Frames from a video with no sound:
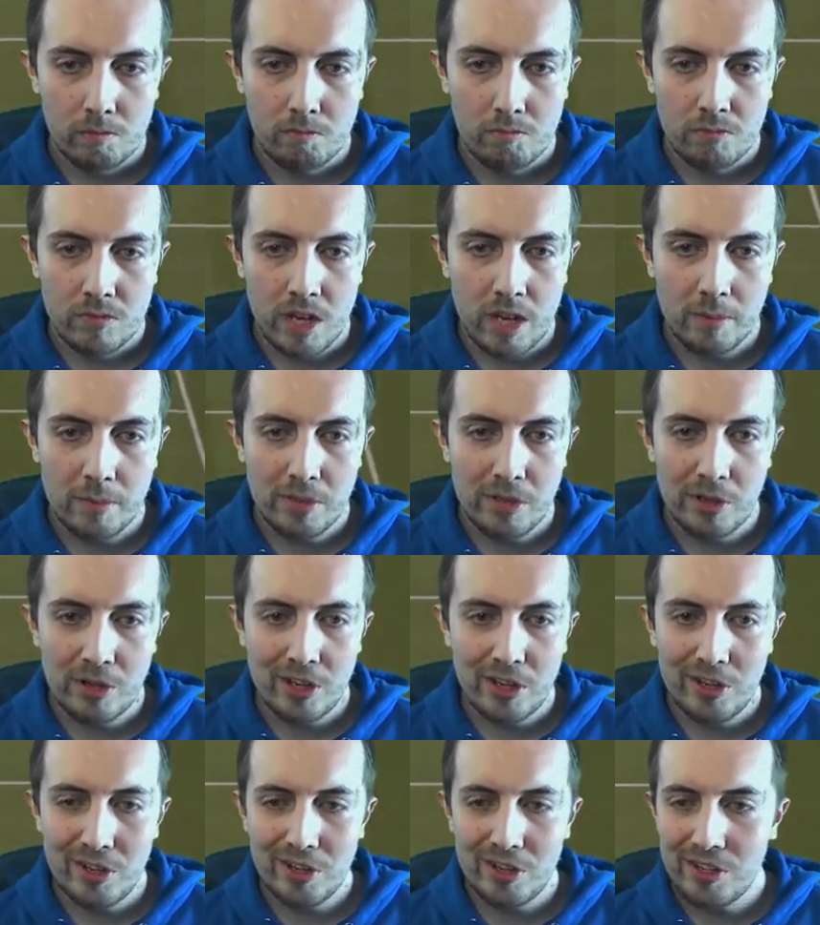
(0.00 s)
I'm sorry.
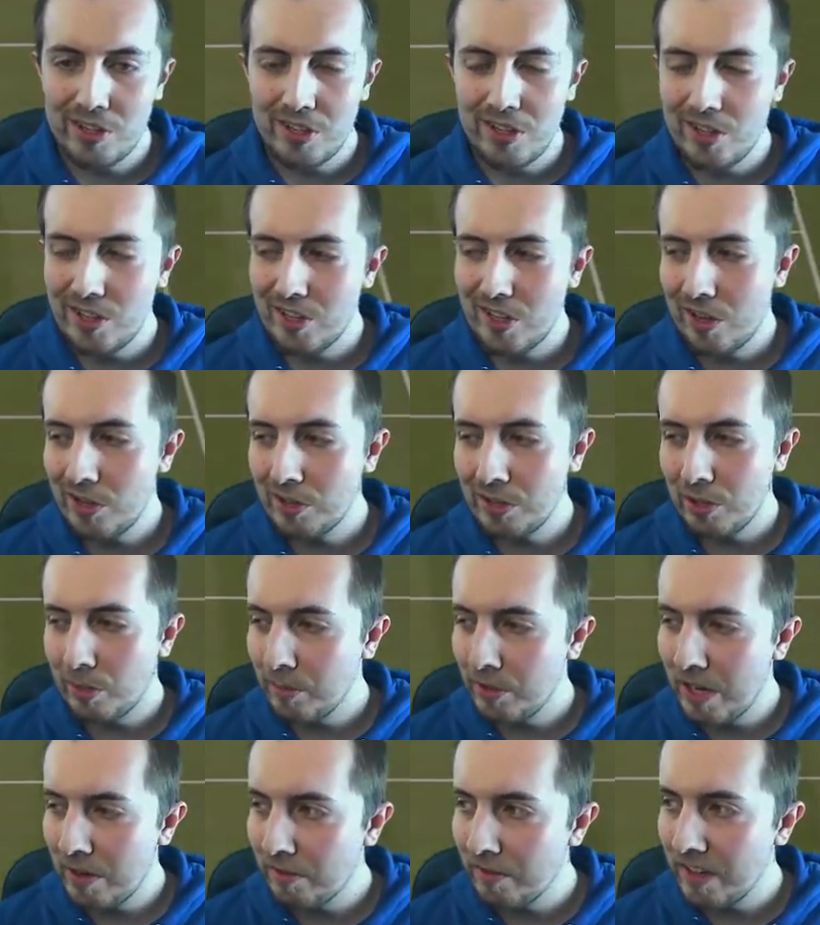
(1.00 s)
You just can't stop
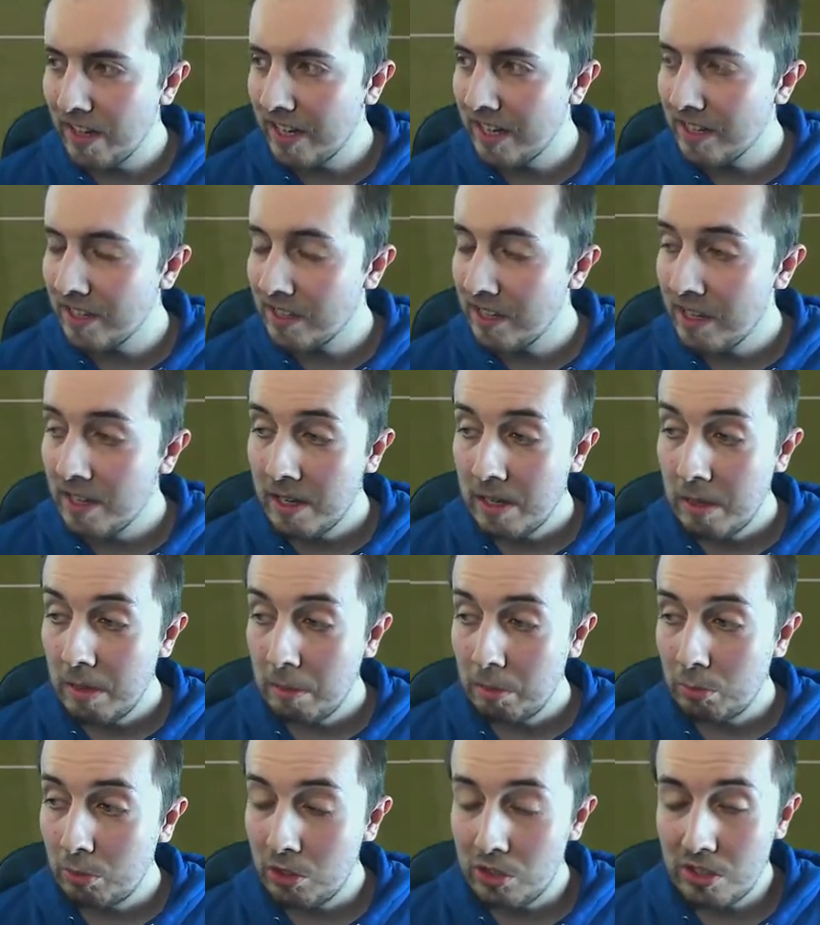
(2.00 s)
João Felix.
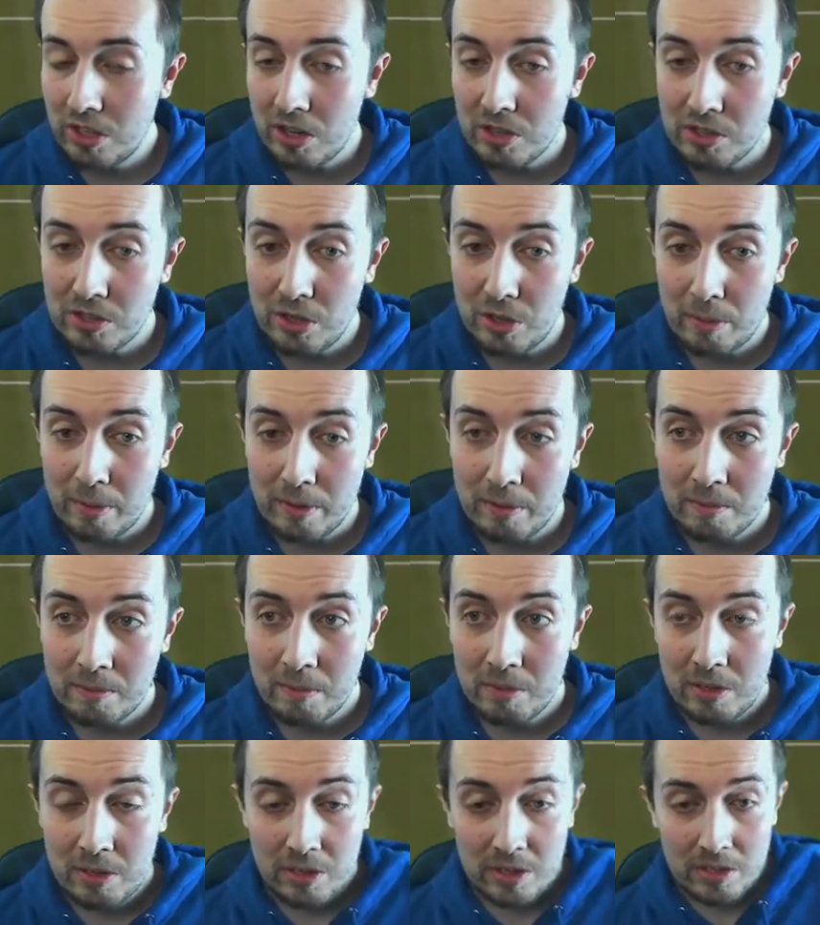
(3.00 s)
Just can't stop him.
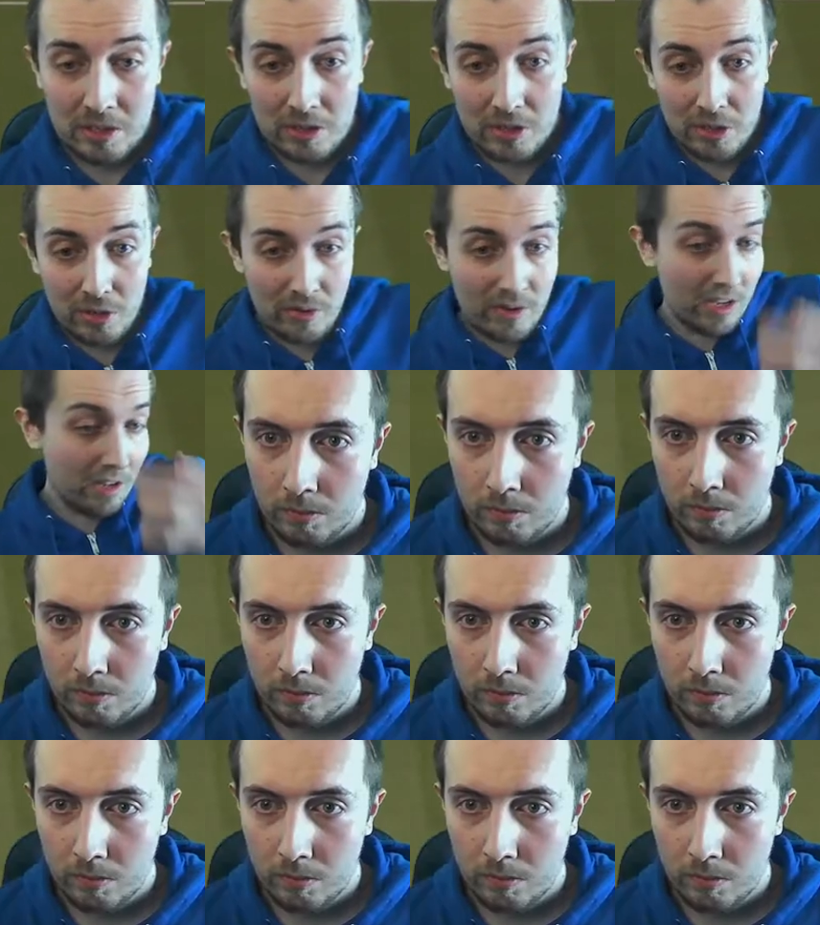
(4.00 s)
2-0.